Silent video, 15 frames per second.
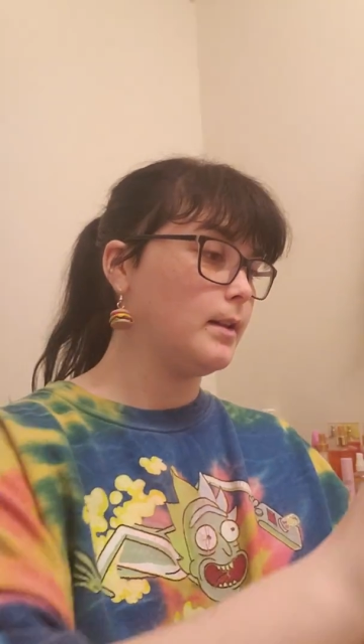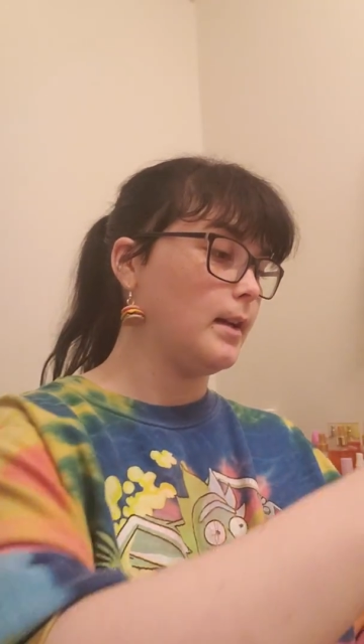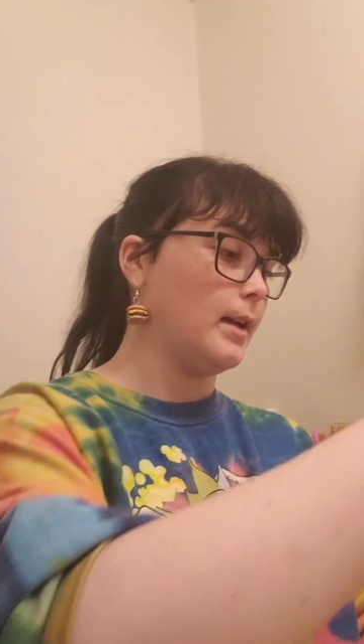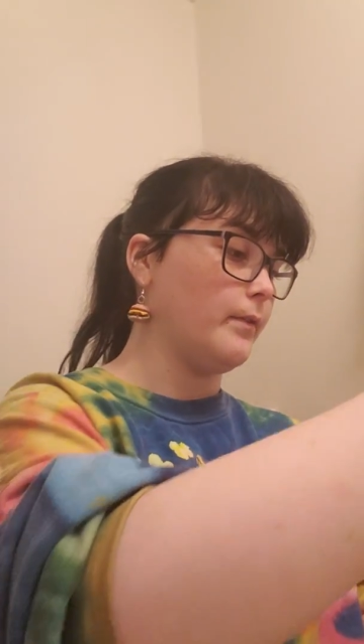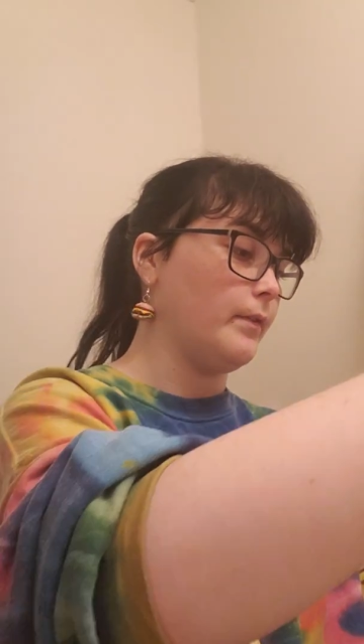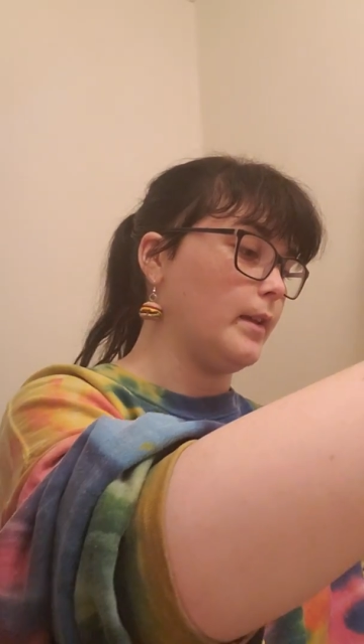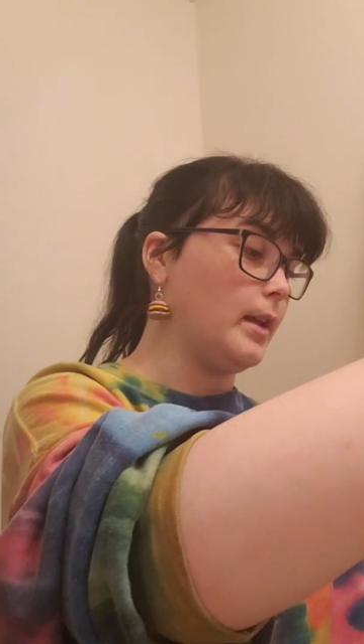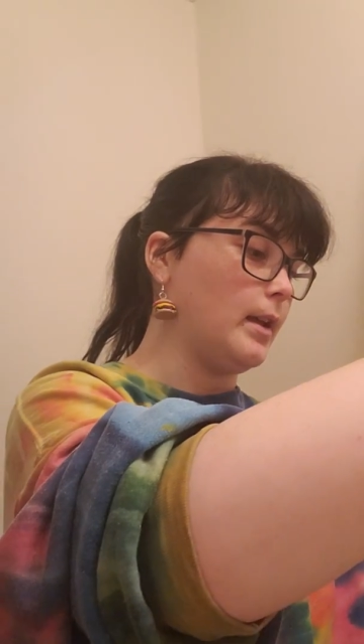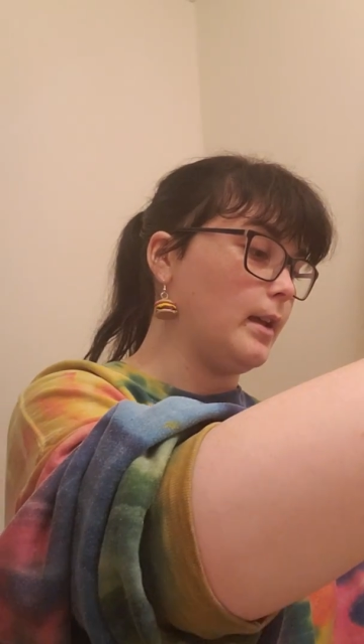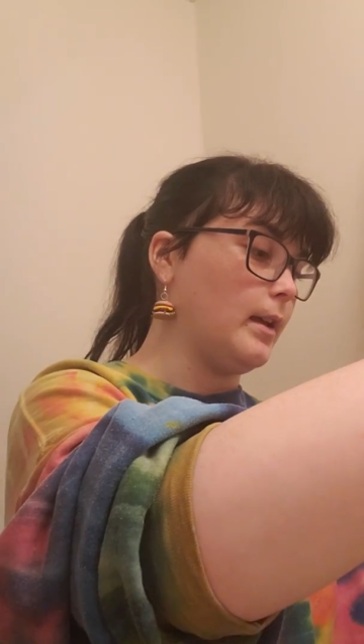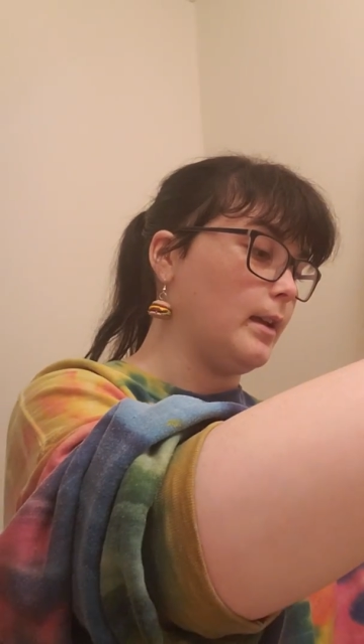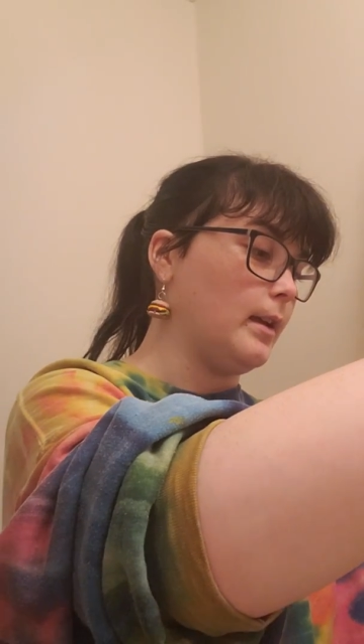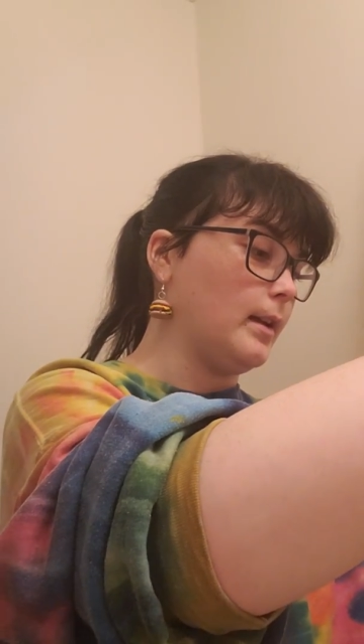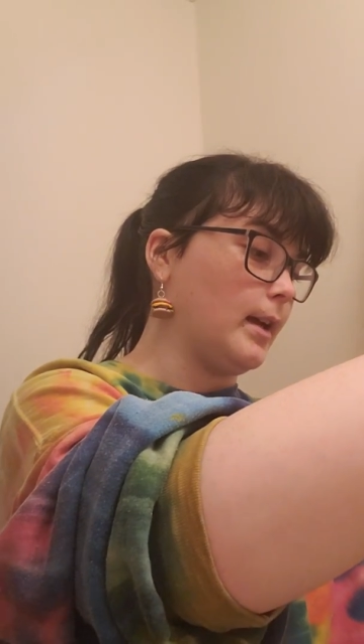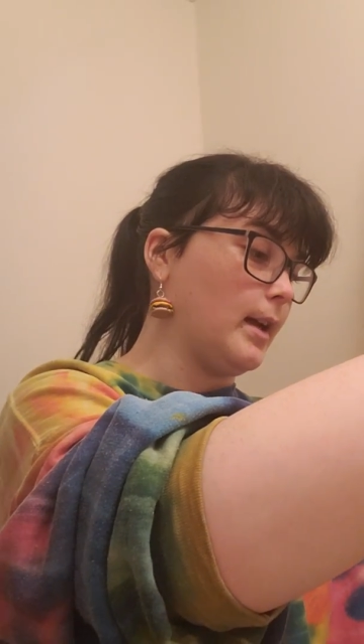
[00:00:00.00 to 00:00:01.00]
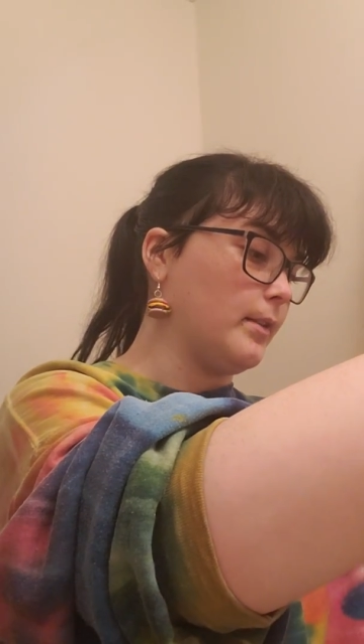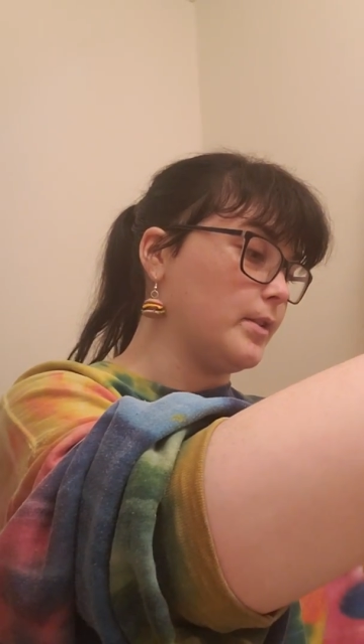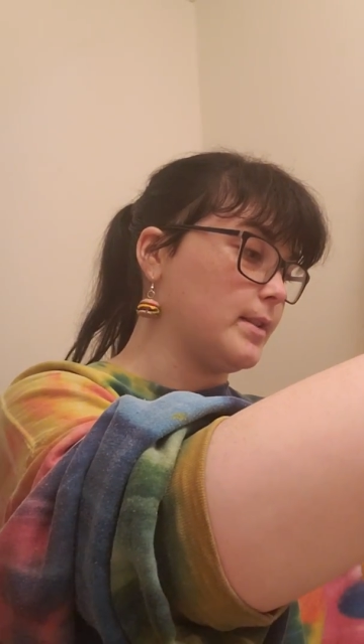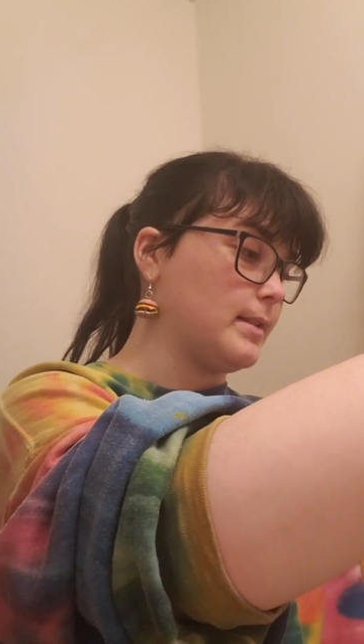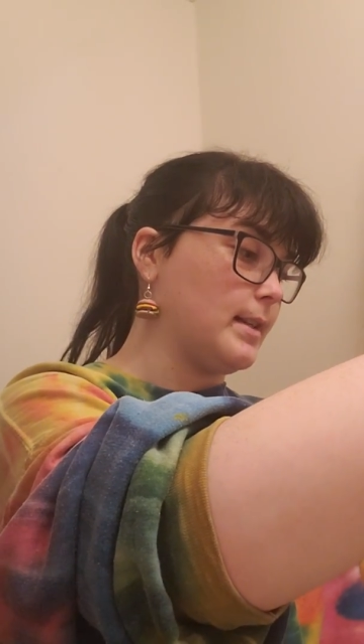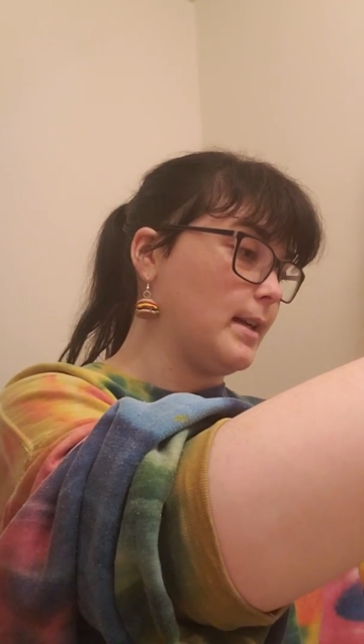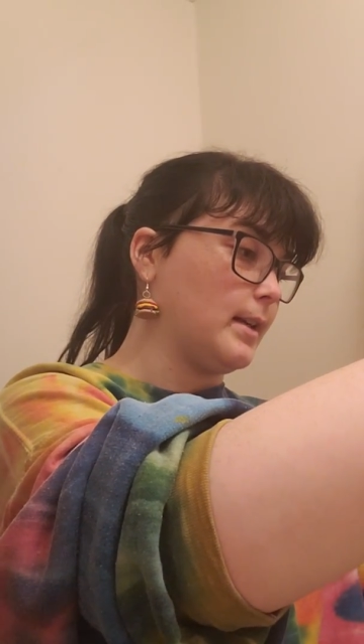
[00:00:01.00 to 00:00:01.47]
And then I have a
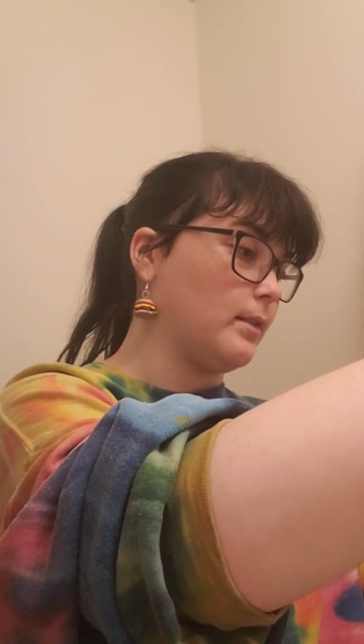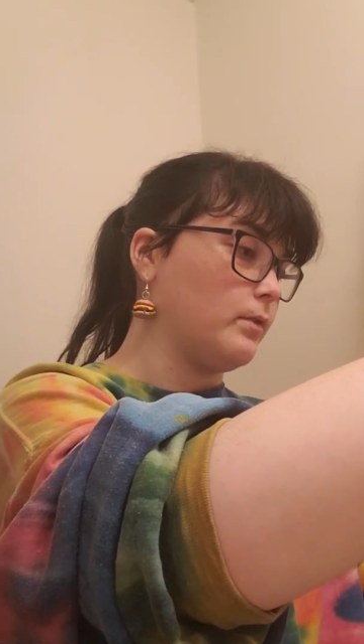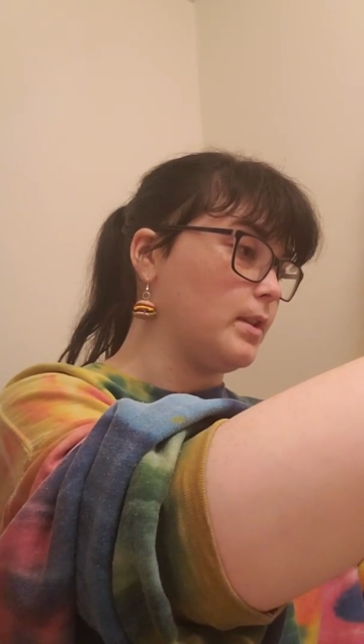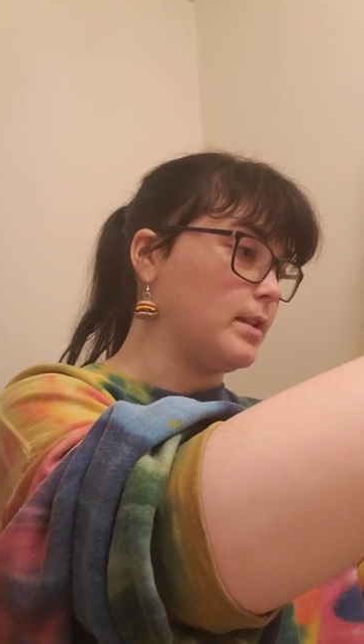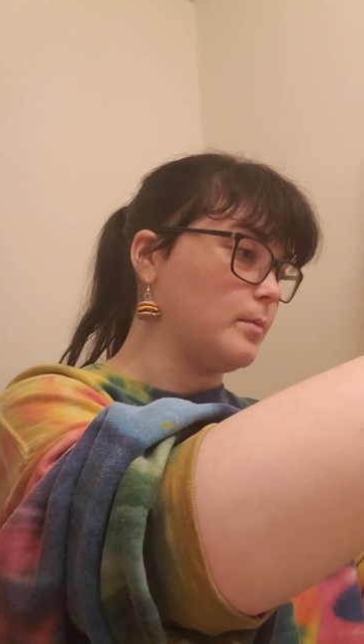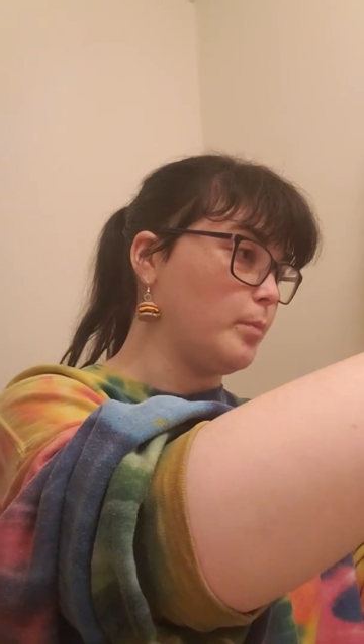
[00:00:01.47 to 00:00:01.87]
stack of these